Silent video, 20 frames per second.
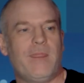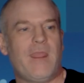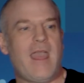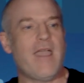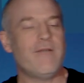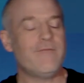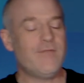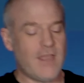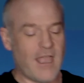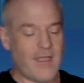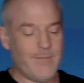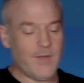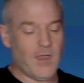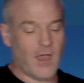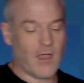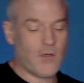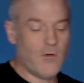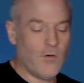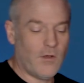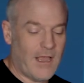Every
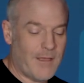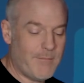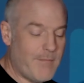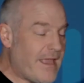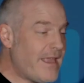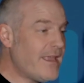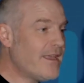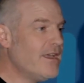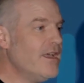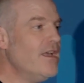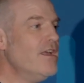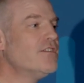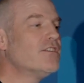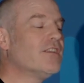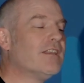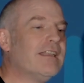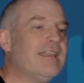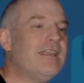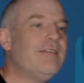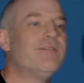API call I make
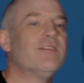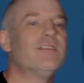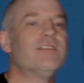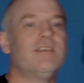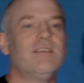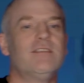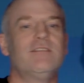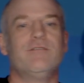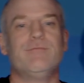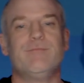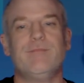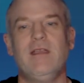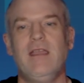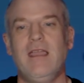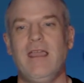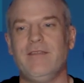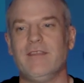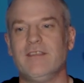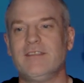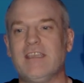should leave the system
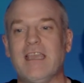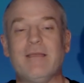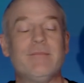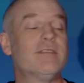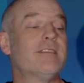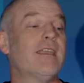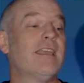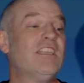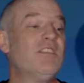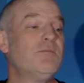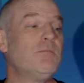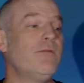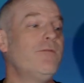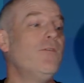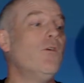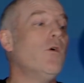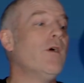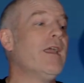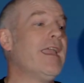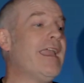in the same state as
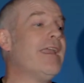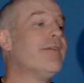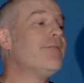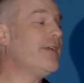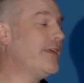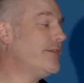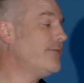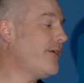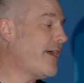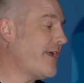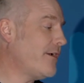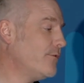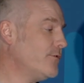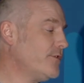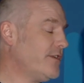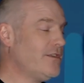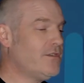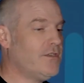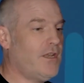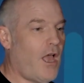before if it
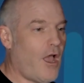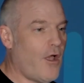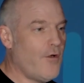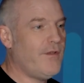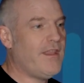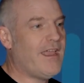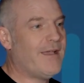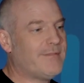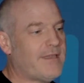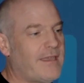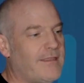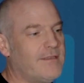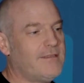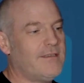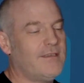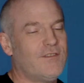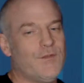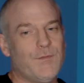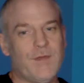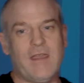fails. It should only update the
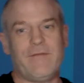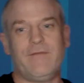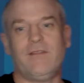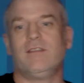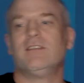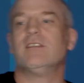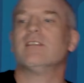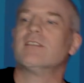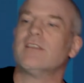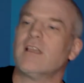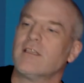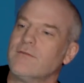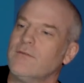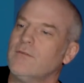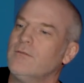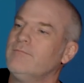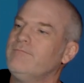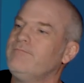system if it's successful.